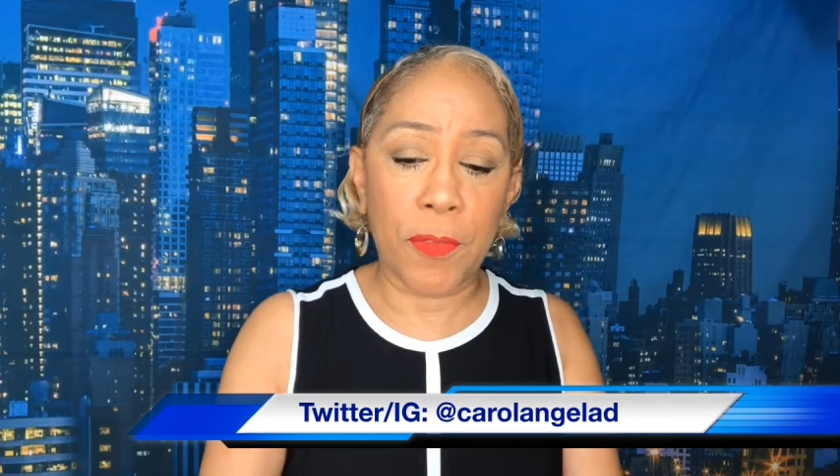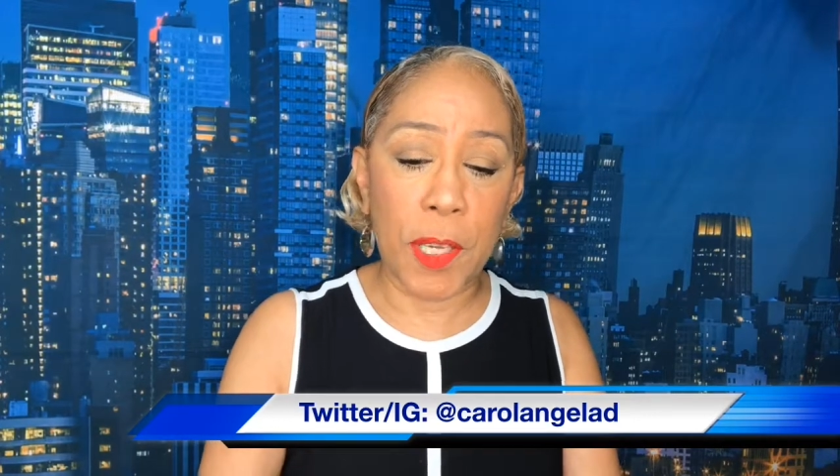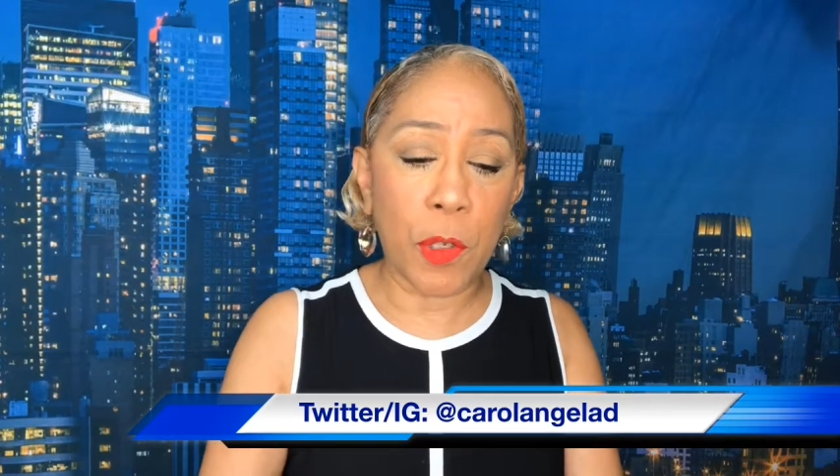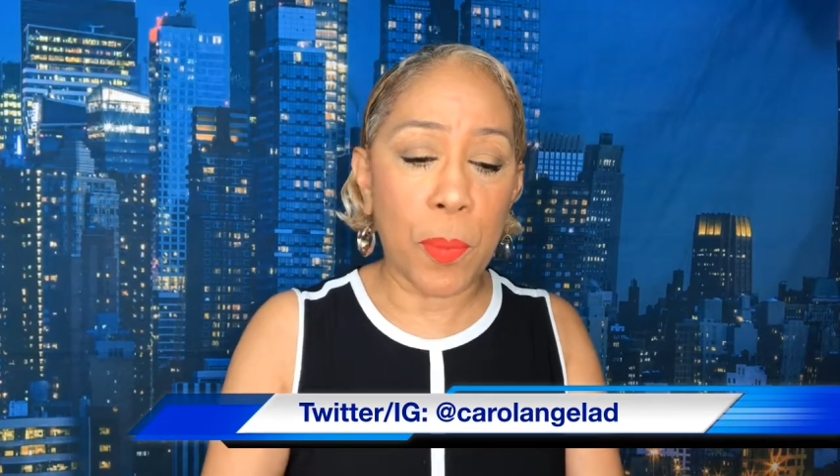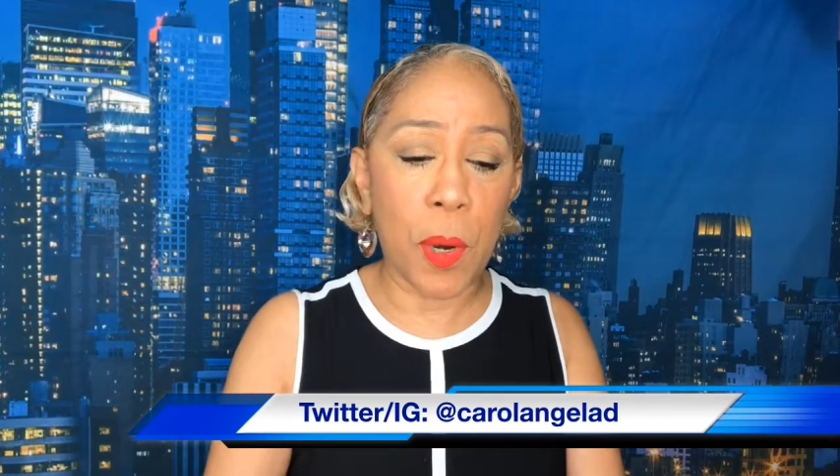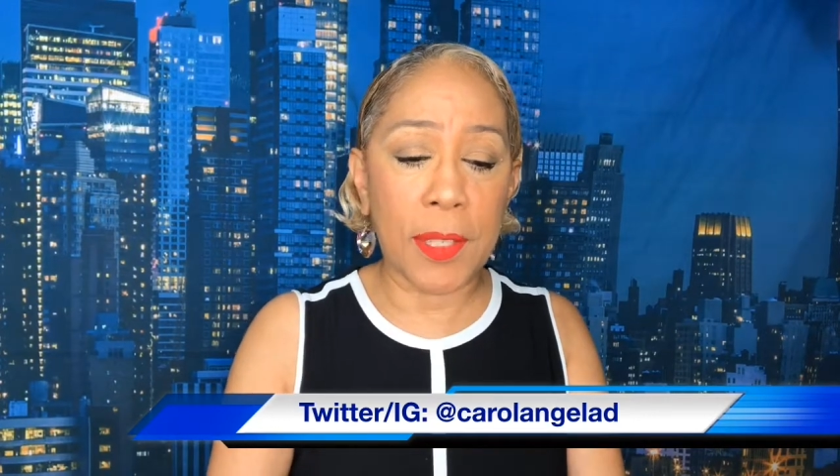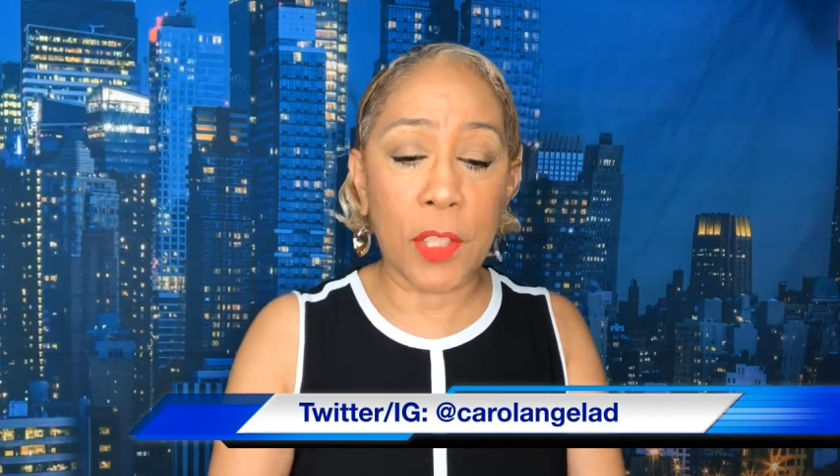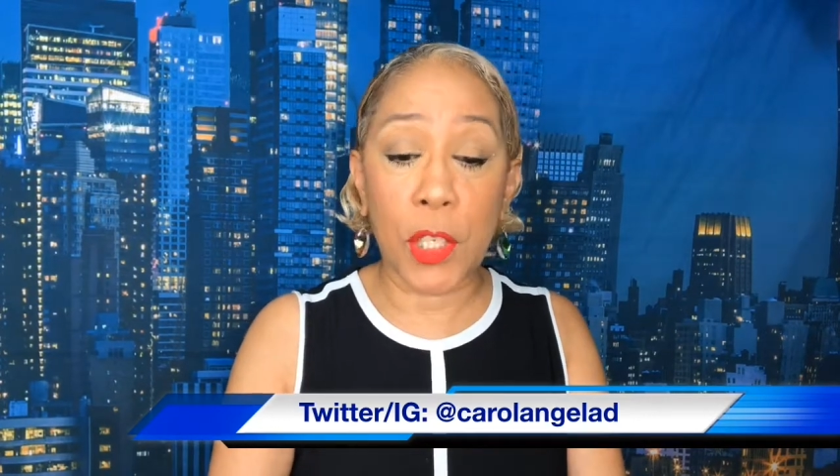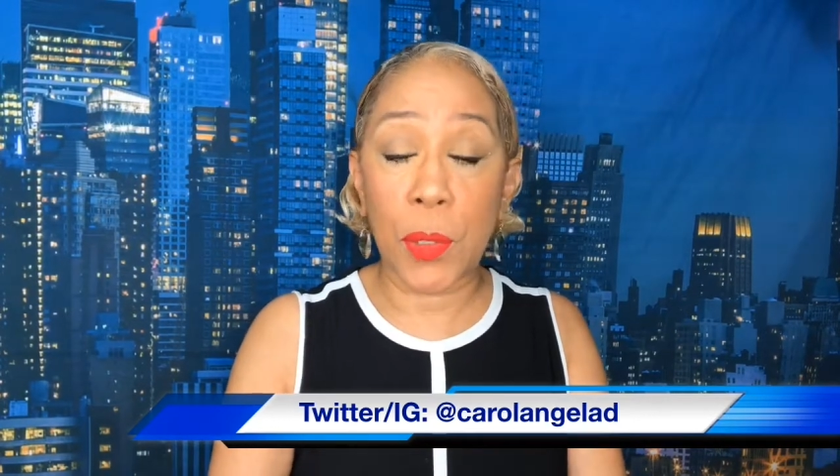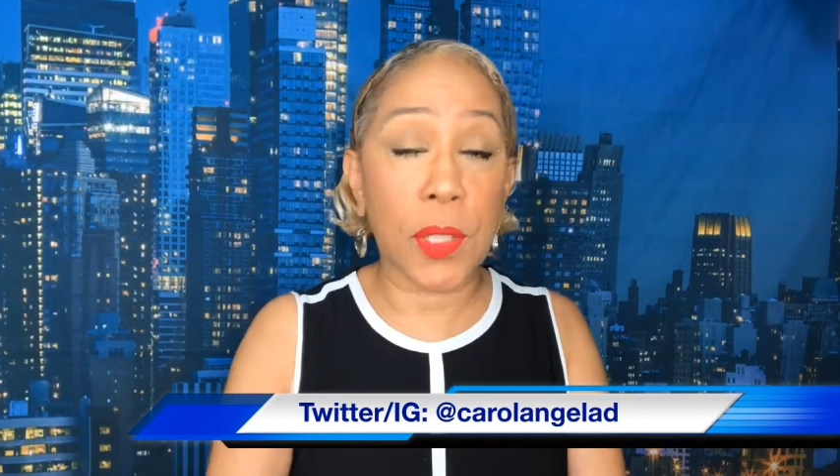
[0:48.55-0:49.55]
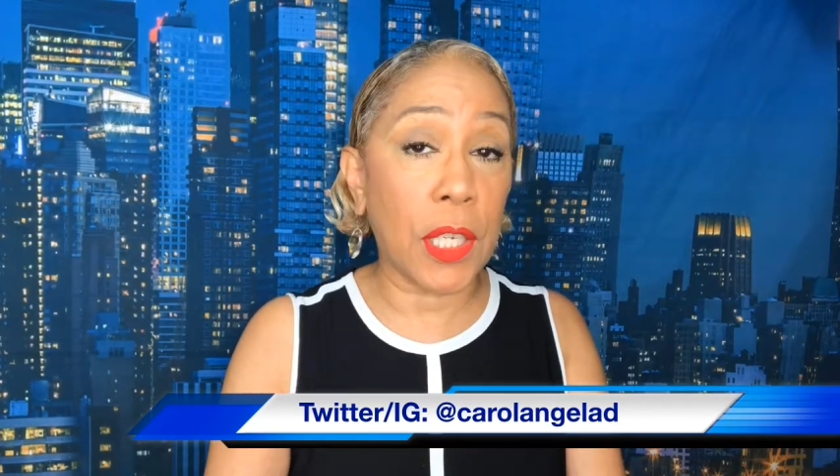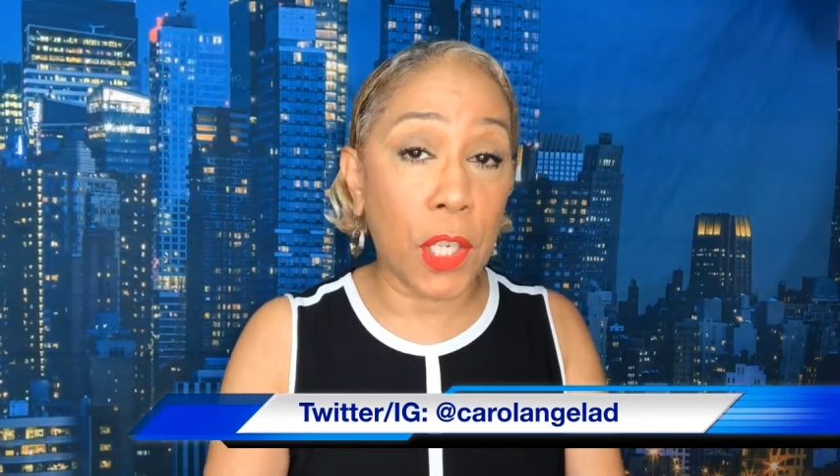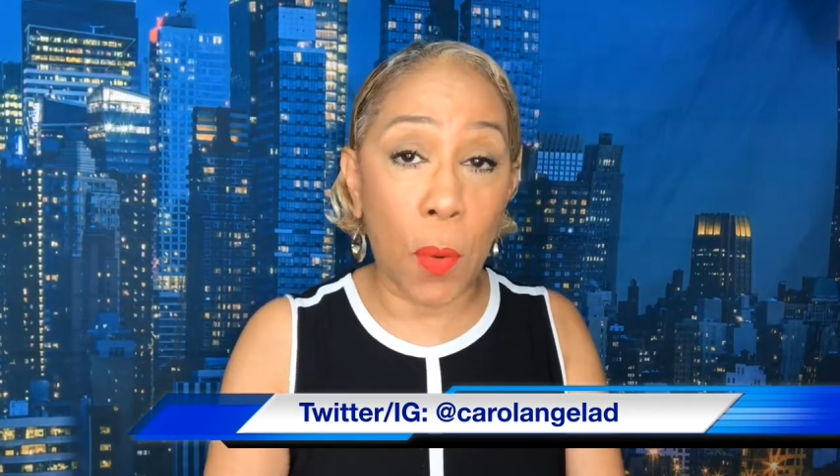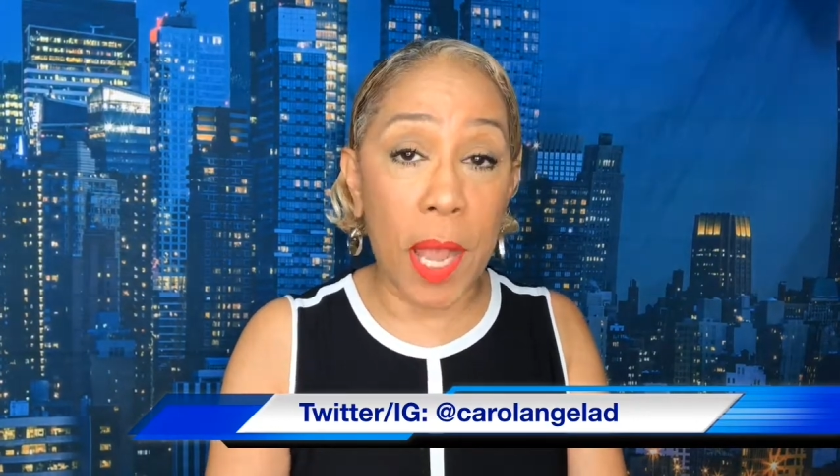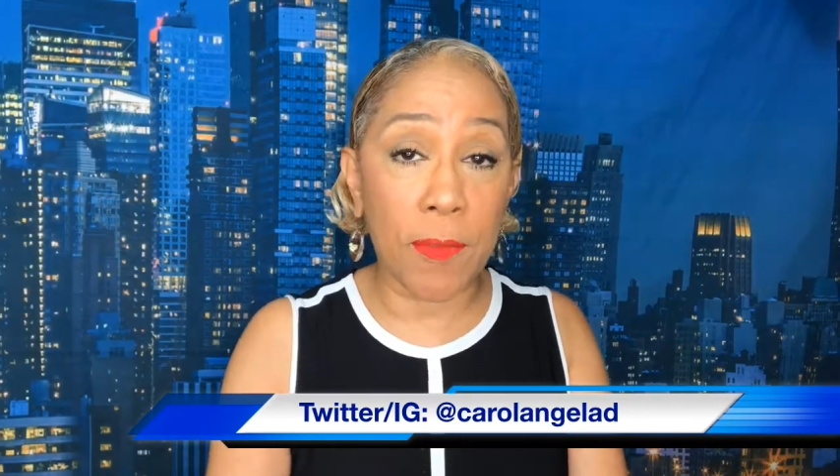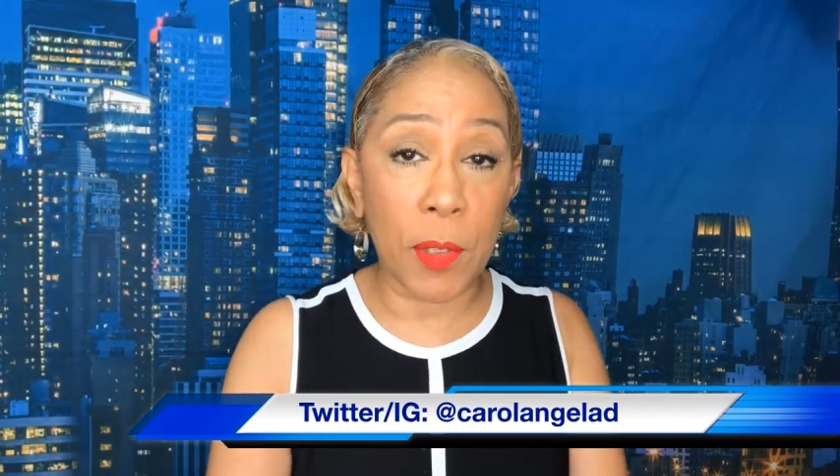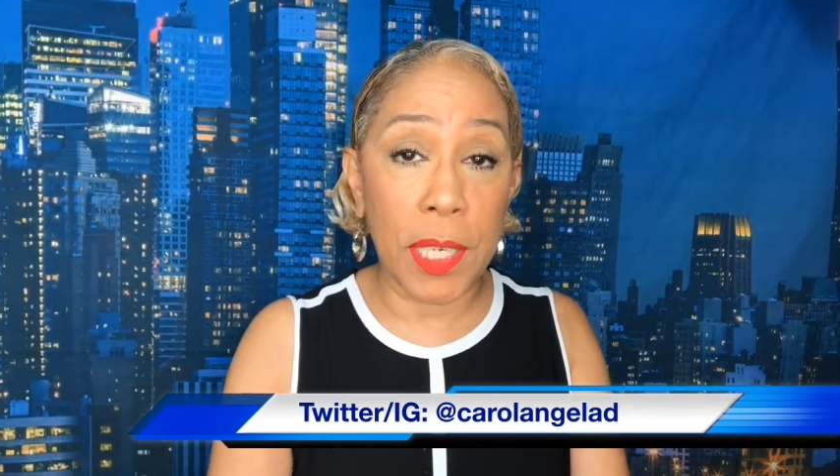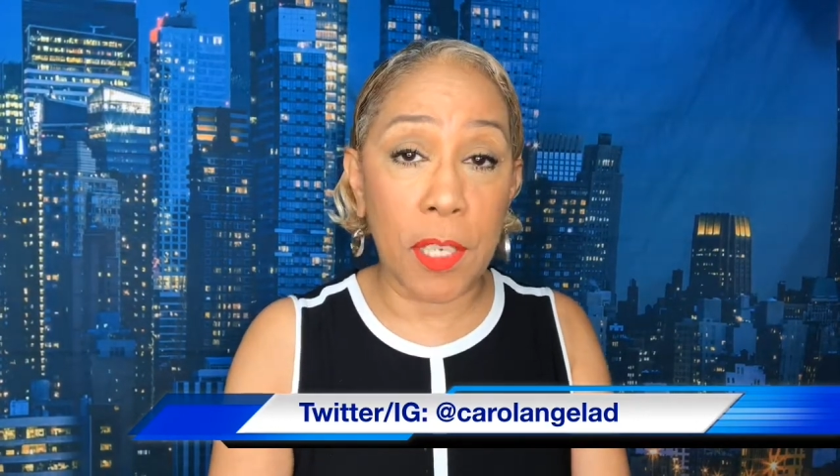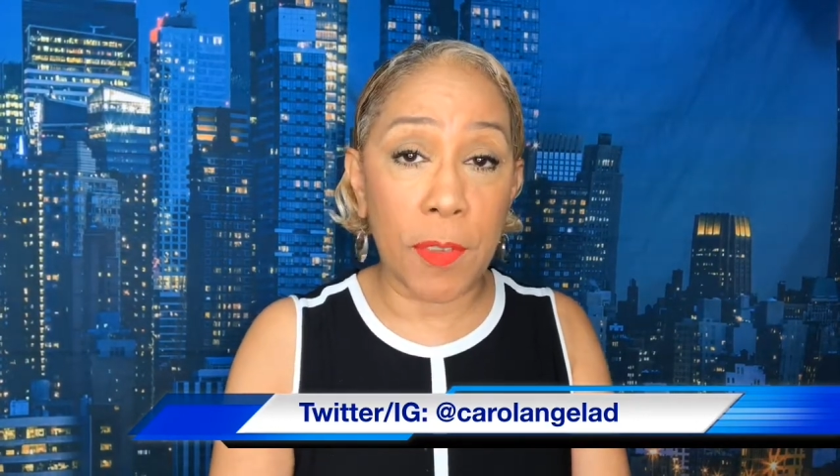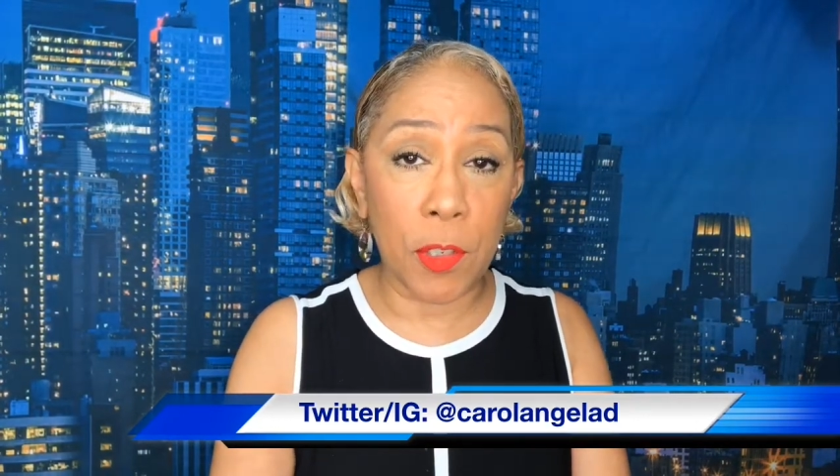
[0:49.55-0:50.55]
federal prosecutors can go after
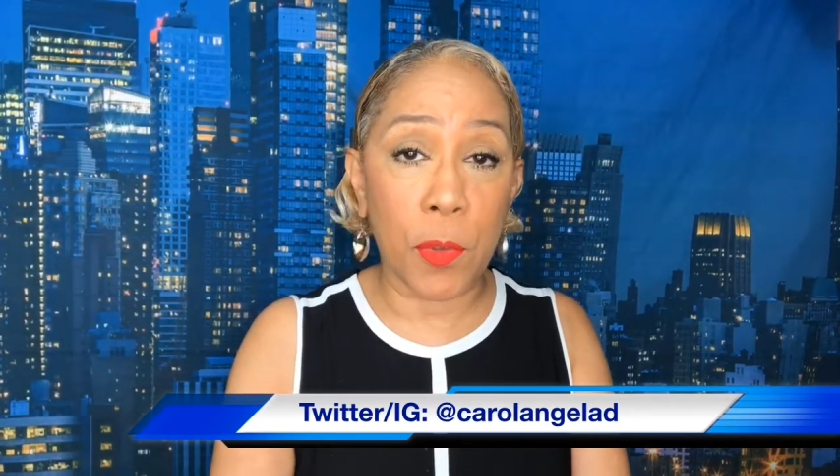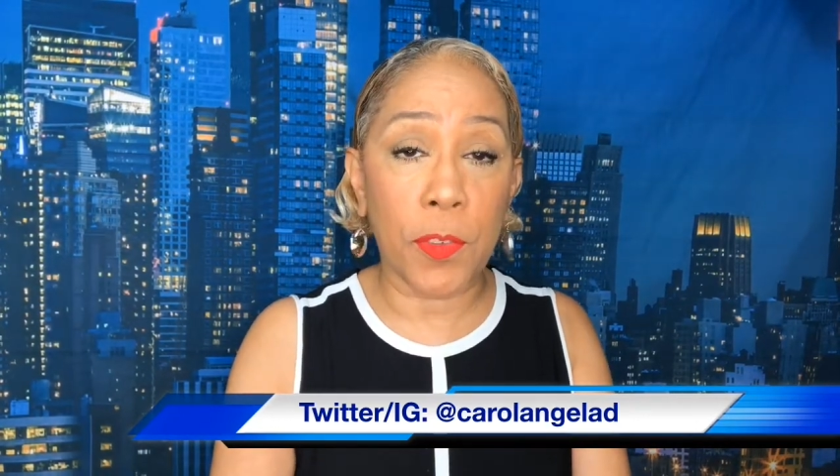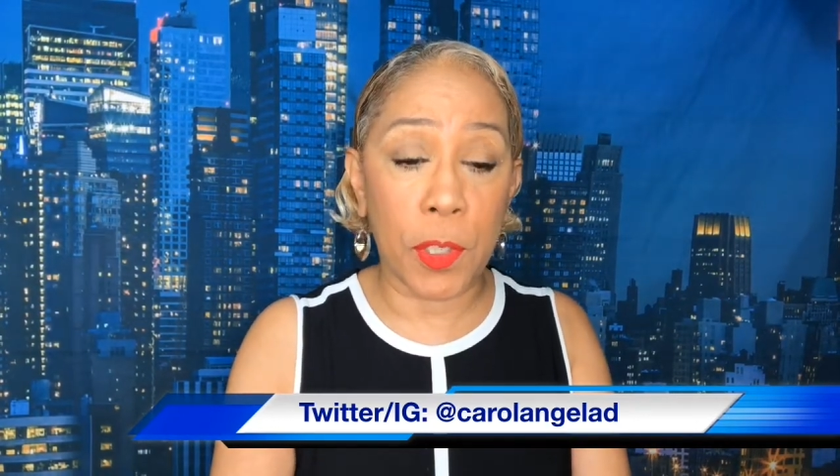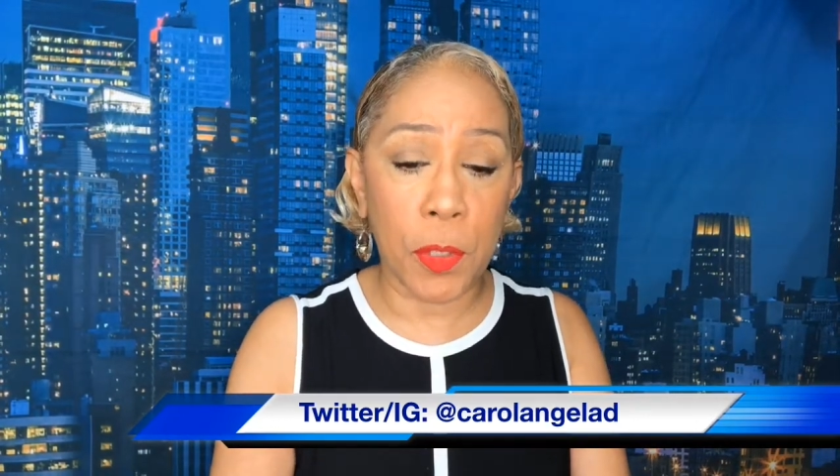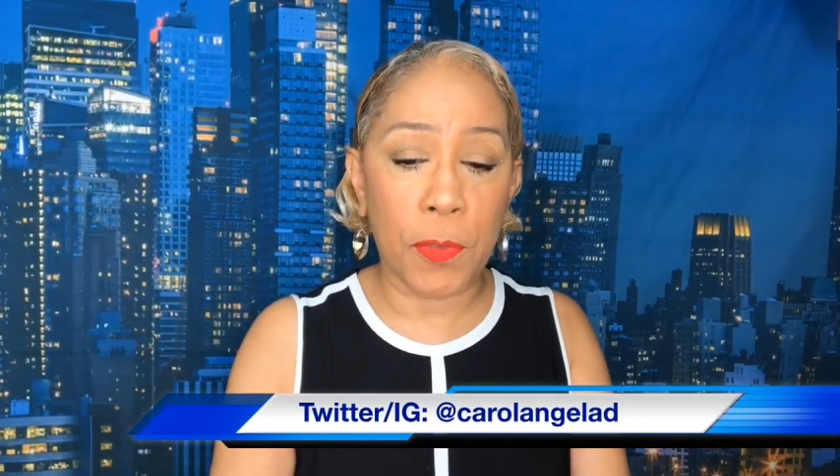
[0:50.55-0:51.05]
individuals